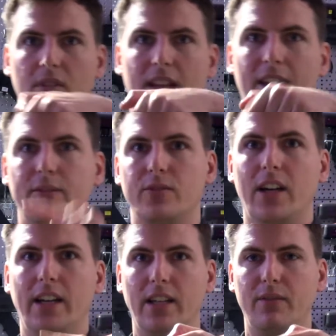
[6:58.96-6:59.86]
left,
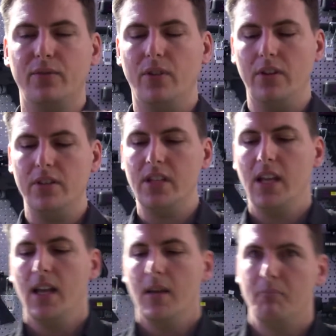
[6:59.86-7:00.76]
right, and front.
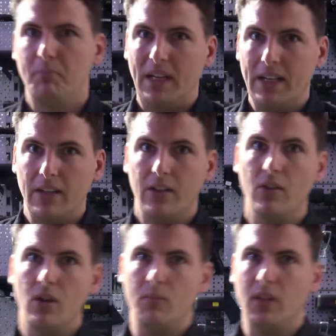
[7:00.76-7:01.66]
But
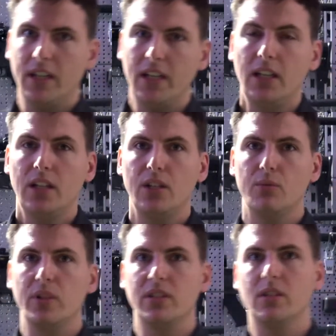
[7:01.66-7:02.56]
normally you
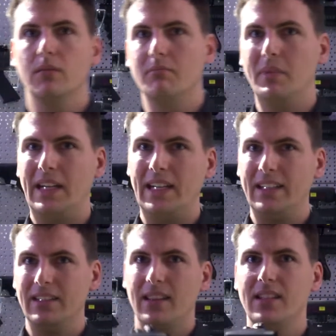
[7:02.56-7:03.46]
would
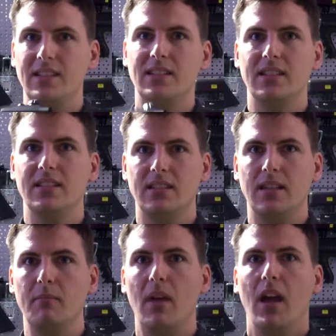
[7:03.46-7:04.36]
combine this
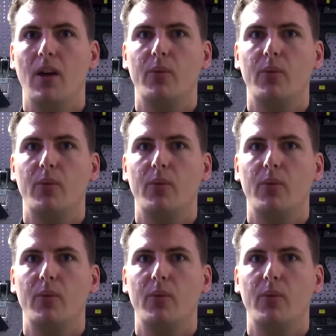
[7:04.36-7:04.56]
system